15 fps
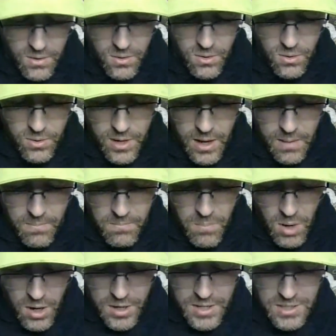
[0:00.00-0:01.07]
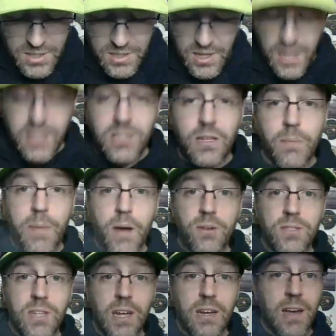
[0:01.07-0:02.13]
we got? Marty's Nuts About
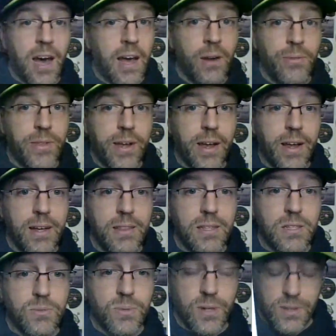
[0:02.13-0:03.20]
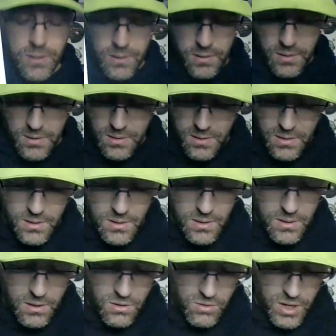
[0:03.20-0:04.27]
Digging. I don't think I got this one.
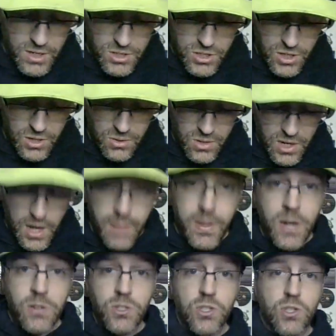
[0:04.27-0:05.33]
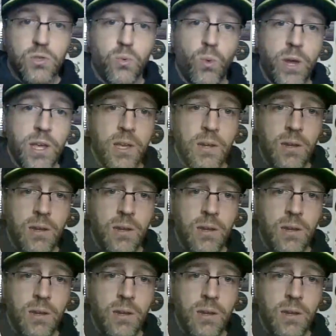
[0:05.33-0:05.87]
Great channel. Come out swinging.